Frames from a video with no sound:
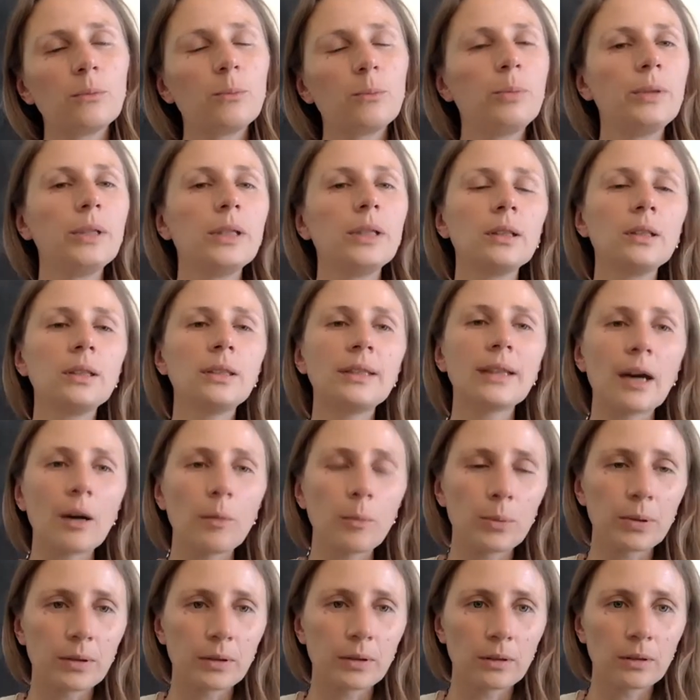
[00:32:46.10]
build
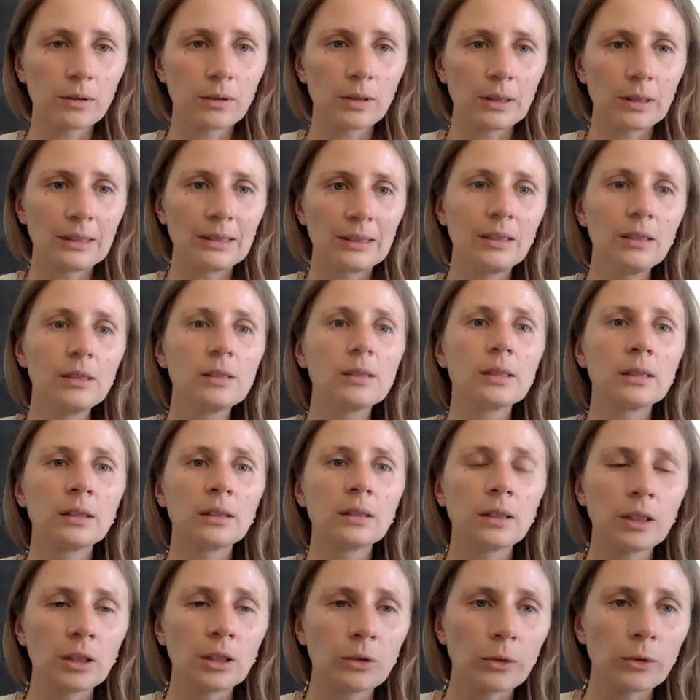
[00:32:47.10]
up the
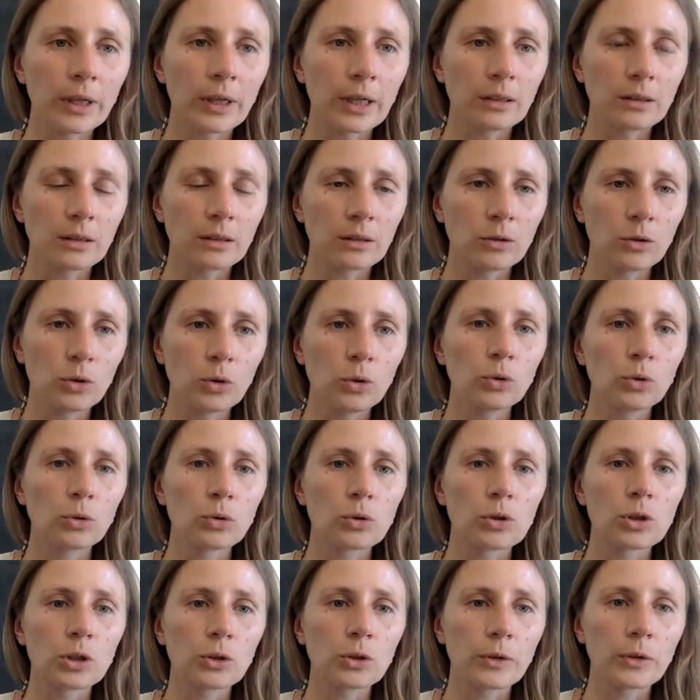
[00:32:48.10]
disintegrated due to
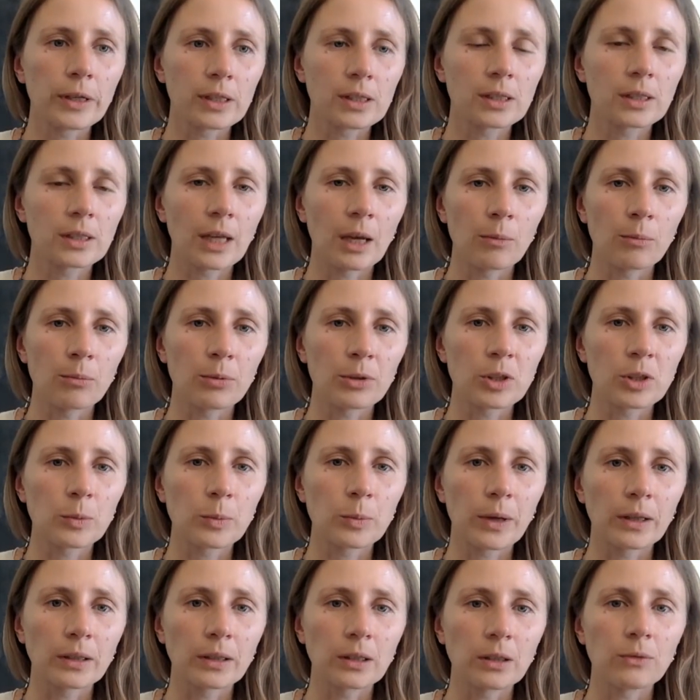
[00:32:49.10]
stress time
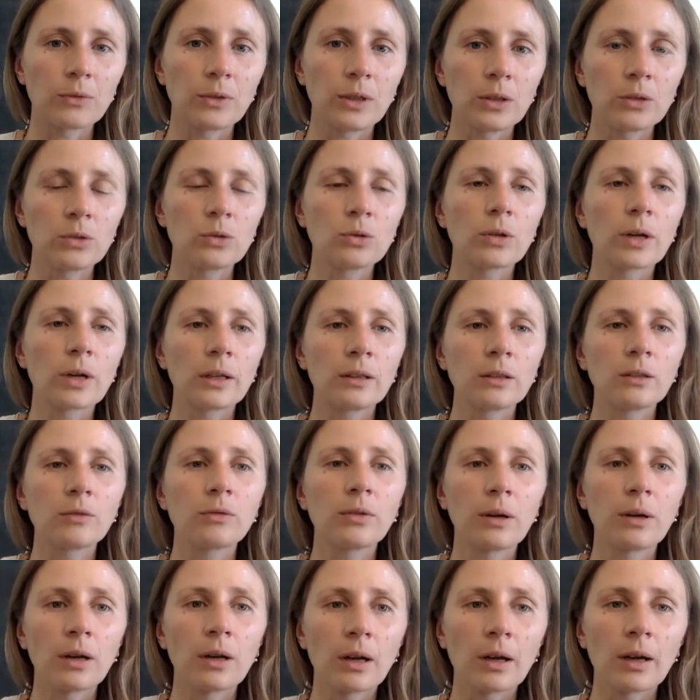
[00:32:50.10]
perspective into kind of
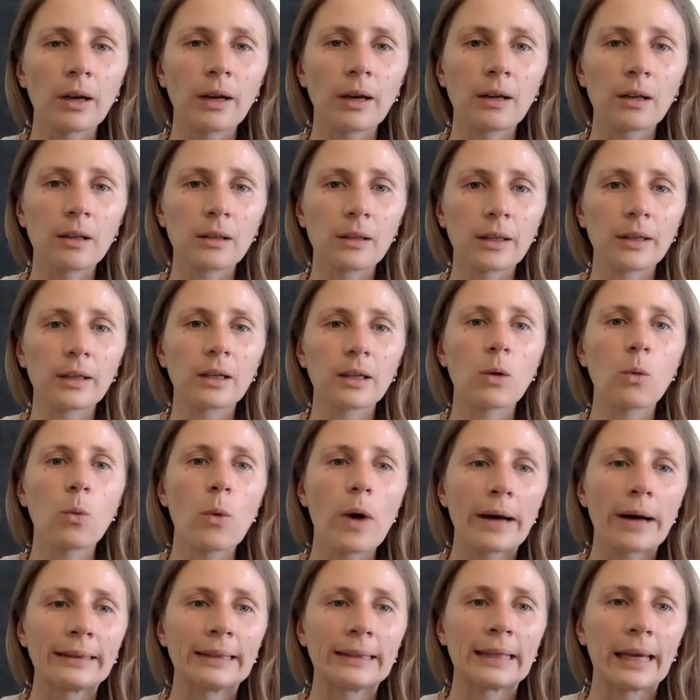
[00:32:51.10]
like a
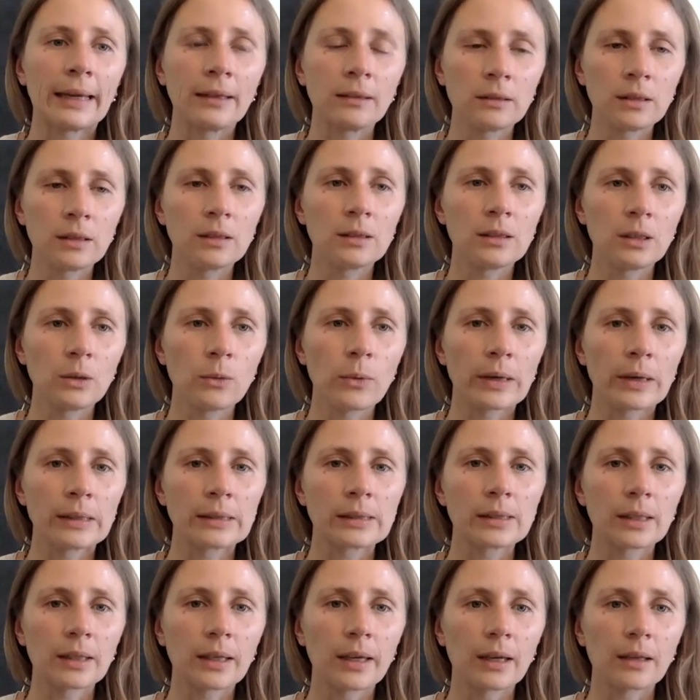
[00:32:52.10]
one entity
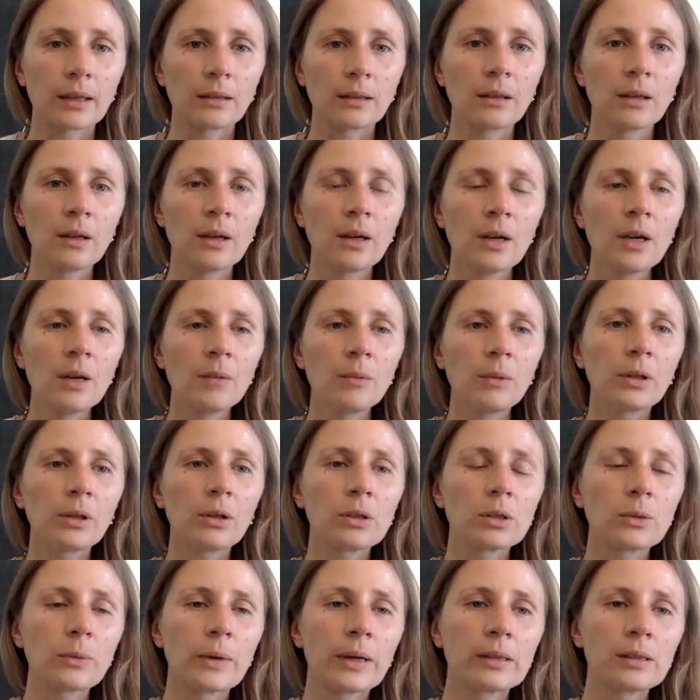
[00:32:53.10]
once again,
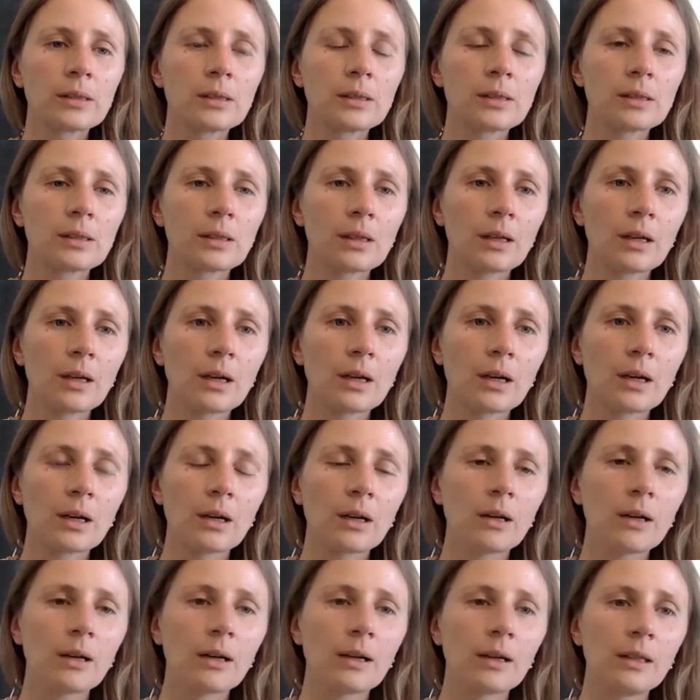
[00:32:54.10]
because once
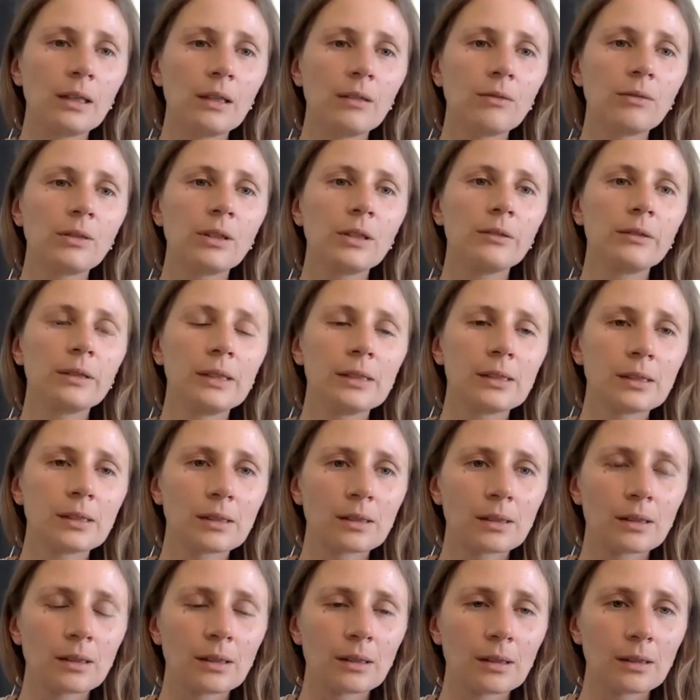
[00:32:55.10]
if there
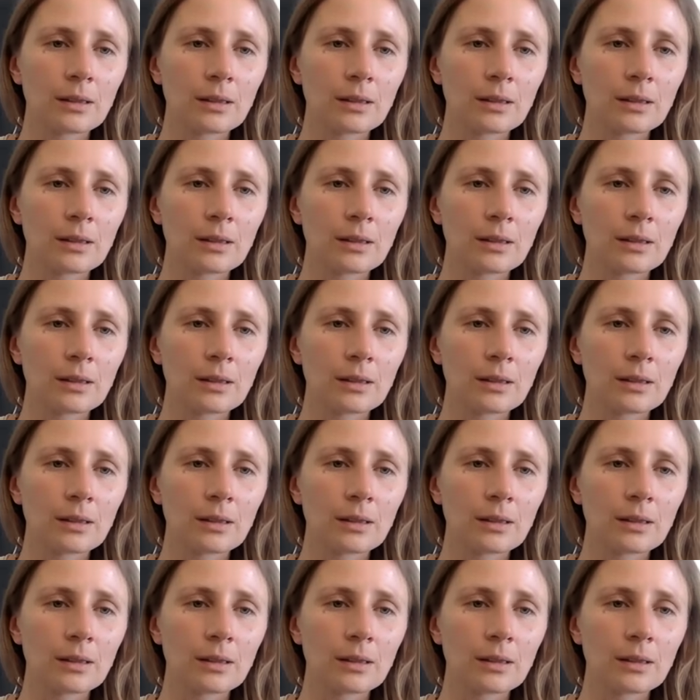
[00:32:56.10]
is